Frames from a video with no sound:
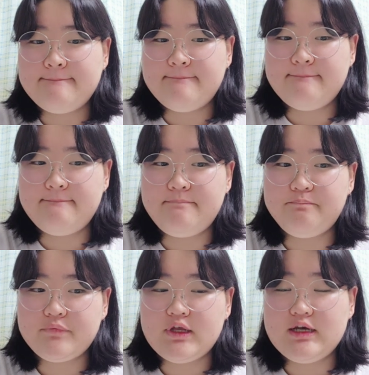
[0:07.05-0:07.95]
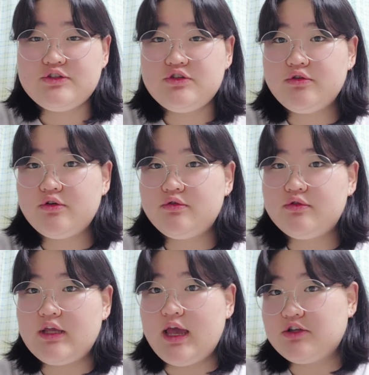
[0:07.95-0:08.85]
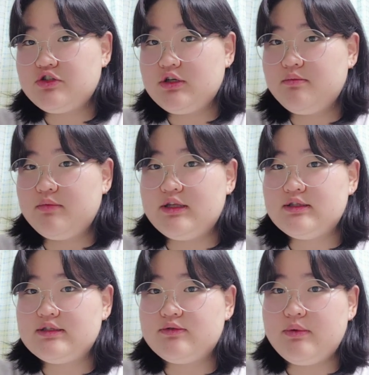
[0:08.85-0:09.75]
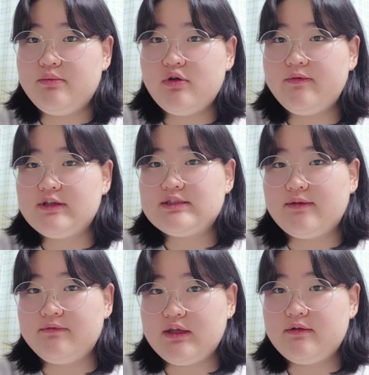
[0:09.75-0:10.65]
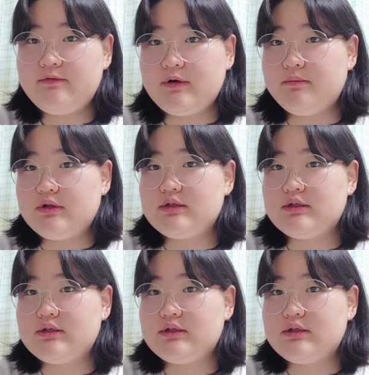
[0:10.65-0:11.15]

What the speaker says: Mm, as you know, the etching means removing something from